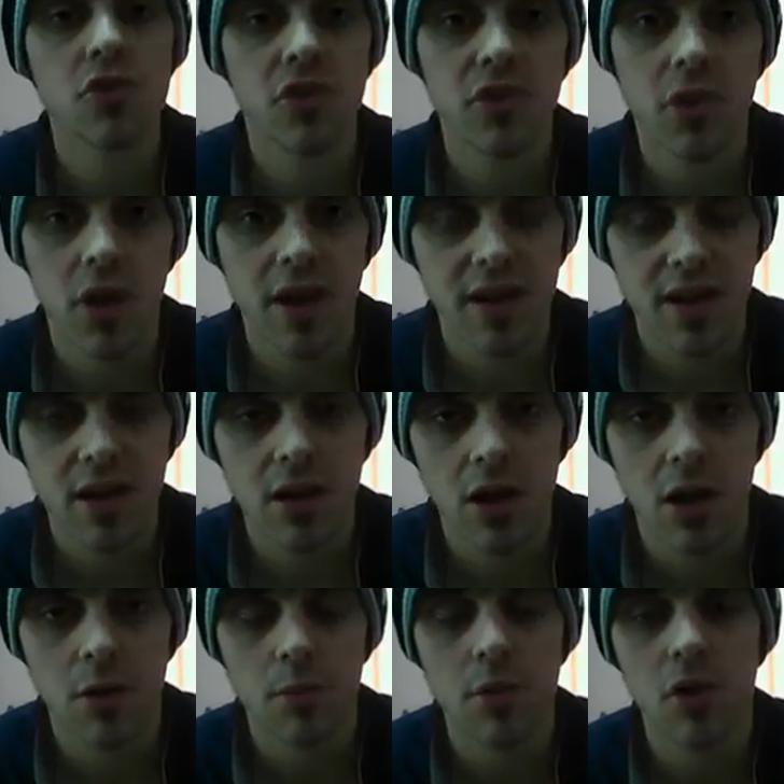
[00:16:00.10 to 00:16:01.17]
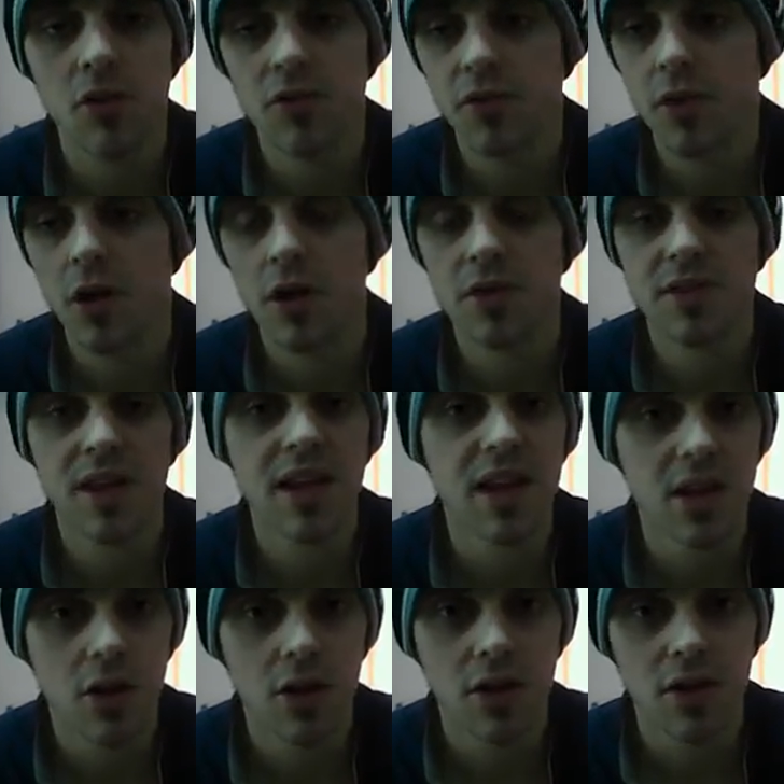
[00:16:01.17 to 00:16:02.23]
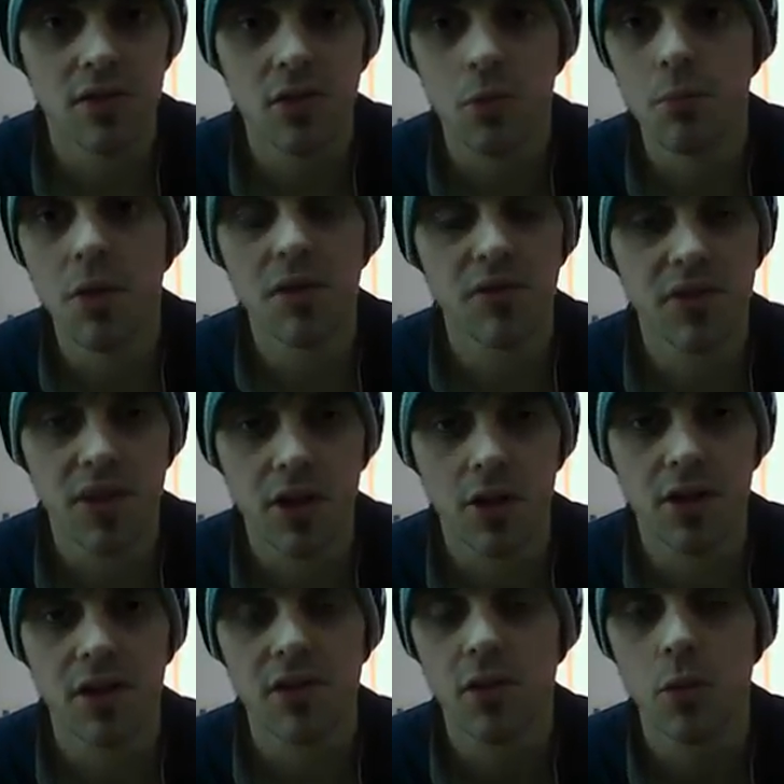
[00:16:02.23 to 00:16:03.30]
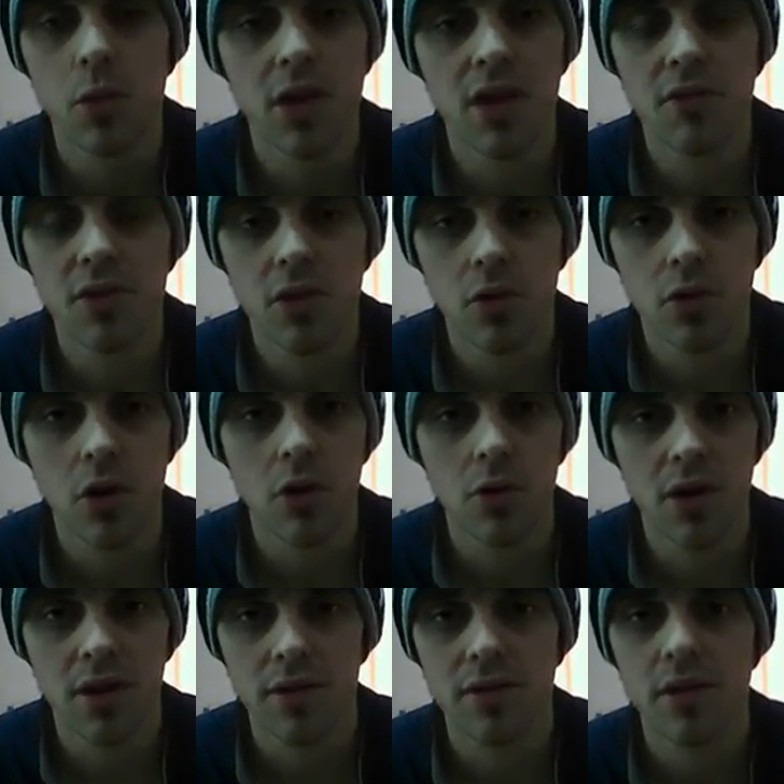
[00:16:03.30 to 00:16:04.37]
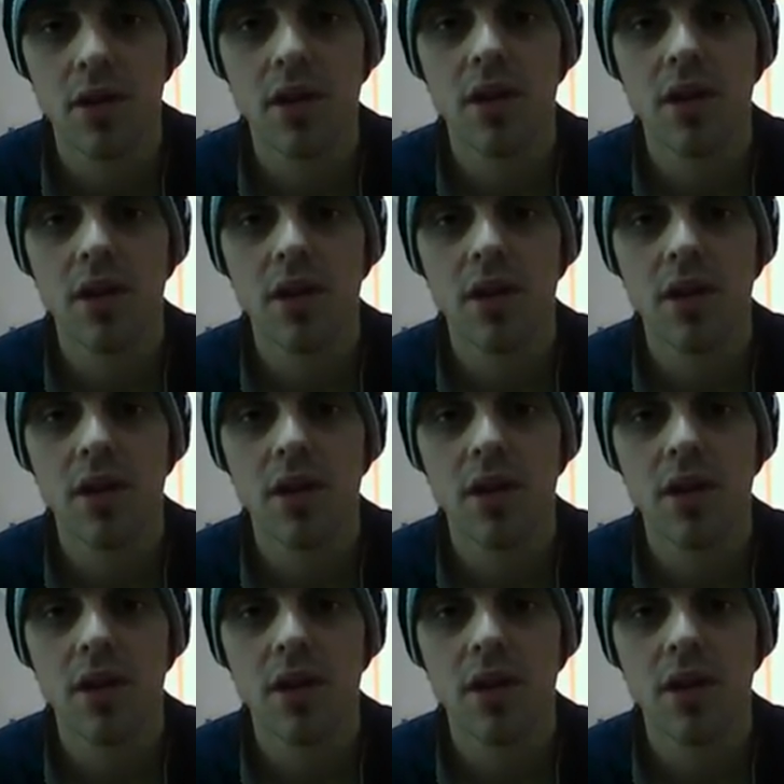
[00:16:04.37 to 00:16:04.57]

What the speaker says: desired income of daily earnings or monthly earnings or whatever your goal is.